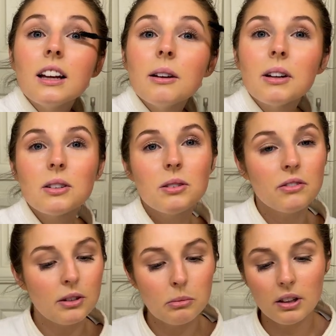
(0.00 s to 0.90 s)
it makes me
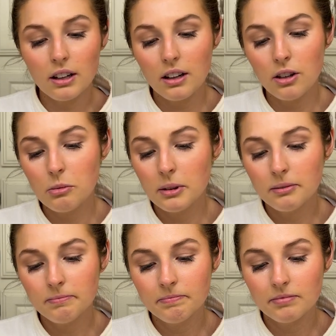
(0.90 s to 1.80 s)
feel more like a
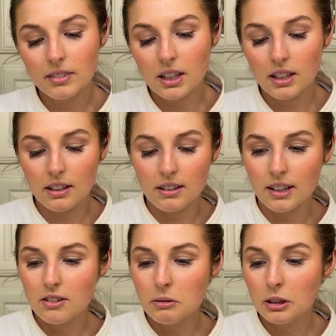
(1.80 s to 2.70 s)
human and it, it
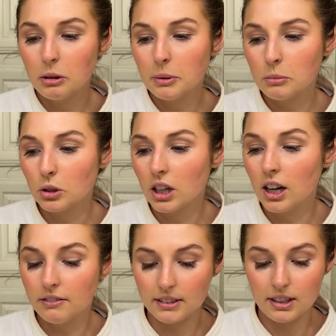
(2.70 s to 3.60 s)
gives me a little bit more
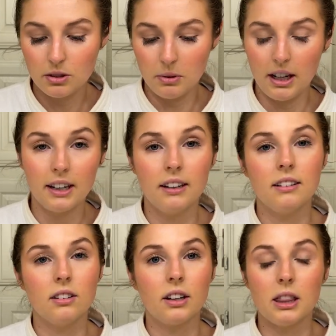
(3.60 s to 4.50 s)
confidence when I
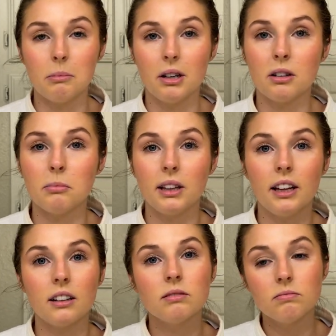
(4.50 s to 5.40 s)
can look in the mirror and be
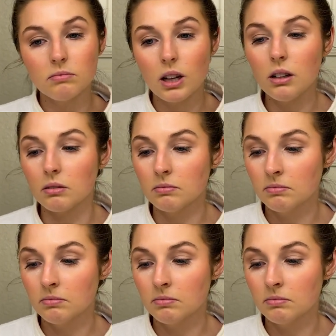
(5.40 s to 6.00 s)
like, oh,